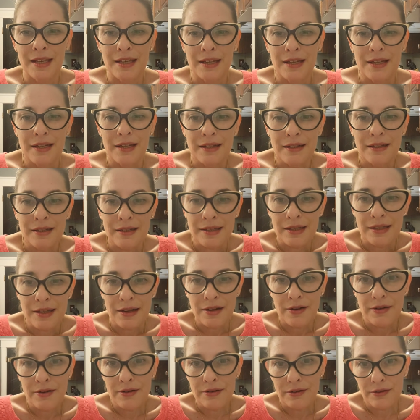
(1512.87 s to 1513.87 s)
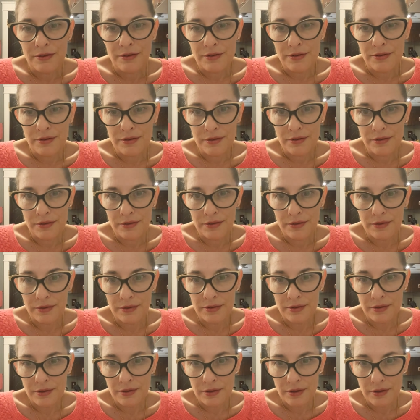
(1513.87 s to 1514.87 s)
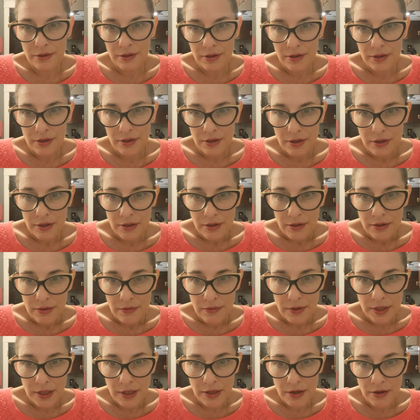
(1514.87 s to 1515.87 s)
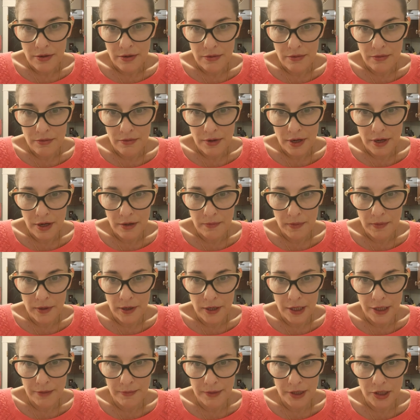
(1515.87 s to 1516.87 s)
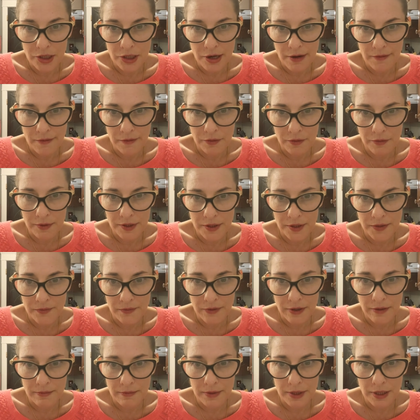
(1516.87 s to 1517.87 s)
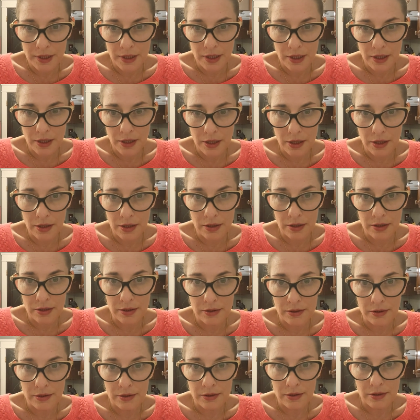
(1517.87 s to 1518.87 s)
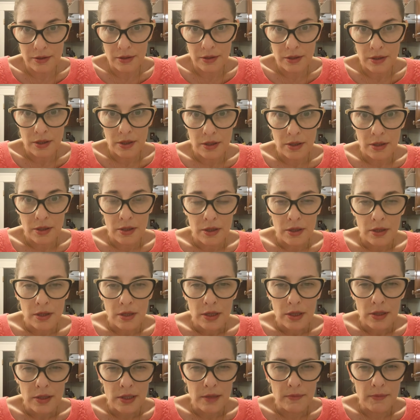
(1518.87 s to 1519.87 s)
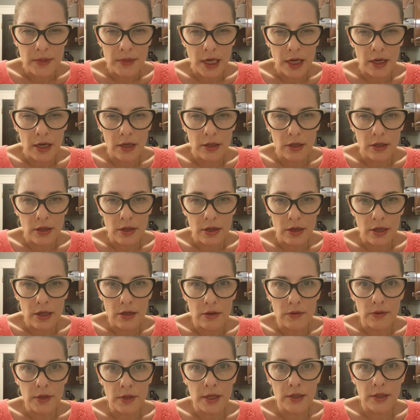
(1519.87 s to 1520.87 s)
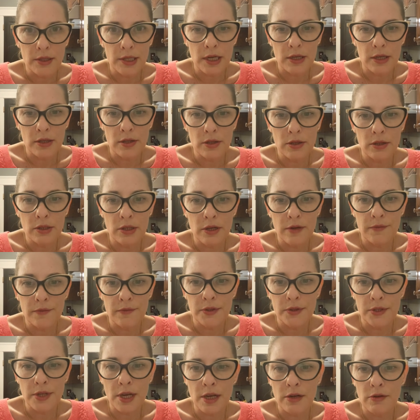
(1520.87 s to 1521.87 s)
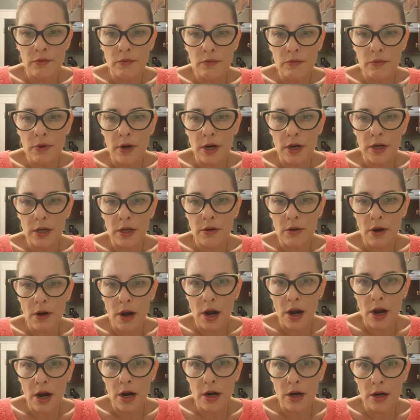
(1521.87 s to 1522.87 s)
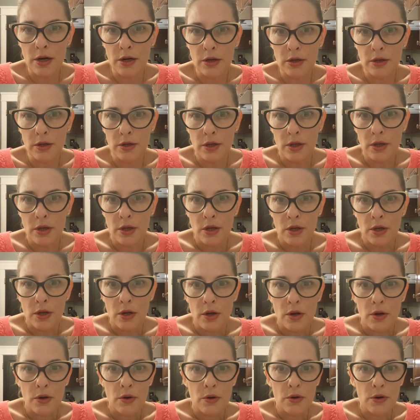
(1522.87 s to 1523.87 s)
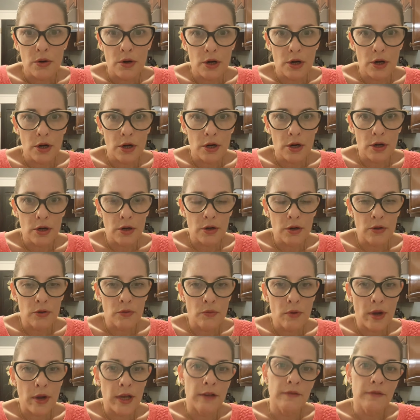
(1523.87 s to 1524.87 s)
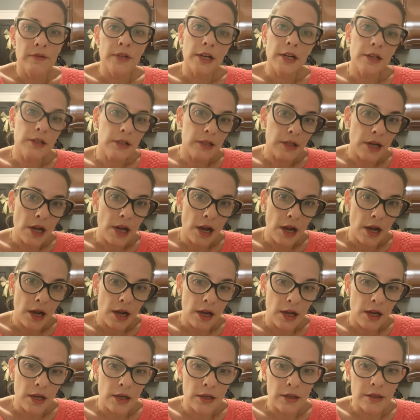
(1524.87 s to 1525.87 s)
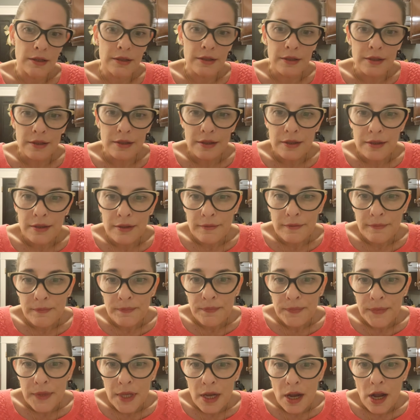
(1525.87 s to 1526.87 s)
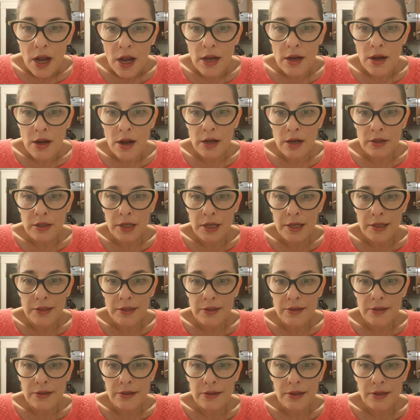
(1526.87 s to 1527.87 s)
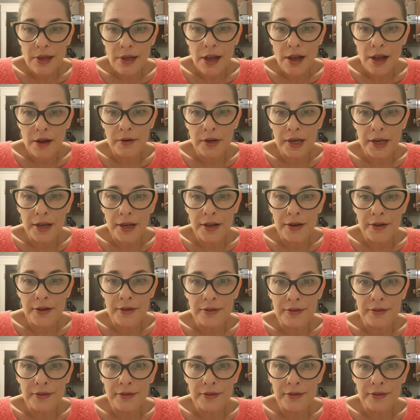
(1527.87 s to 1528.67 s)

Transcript: So we know where pretty much everyone's from in here. Except Daniel. I don't think, Daniel, you've said where you are or what you've done today. Hi, Hognuts. How are you?